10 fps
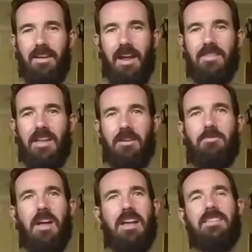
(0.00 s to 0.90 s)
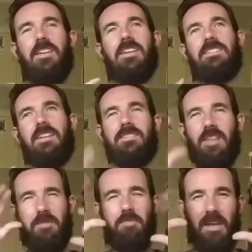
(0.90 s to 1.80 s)
And then I'm like, then I start to
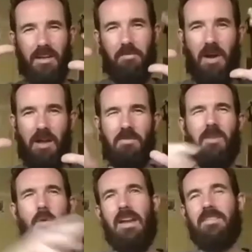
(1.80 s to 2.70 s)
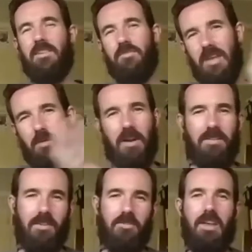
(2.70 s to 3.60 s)
like pick it apart. Like, why did they do that? Why
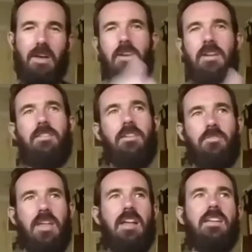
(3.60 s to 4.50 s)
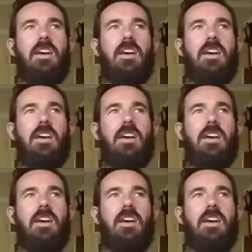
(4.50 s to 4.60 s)
did they do that? Why did they do that?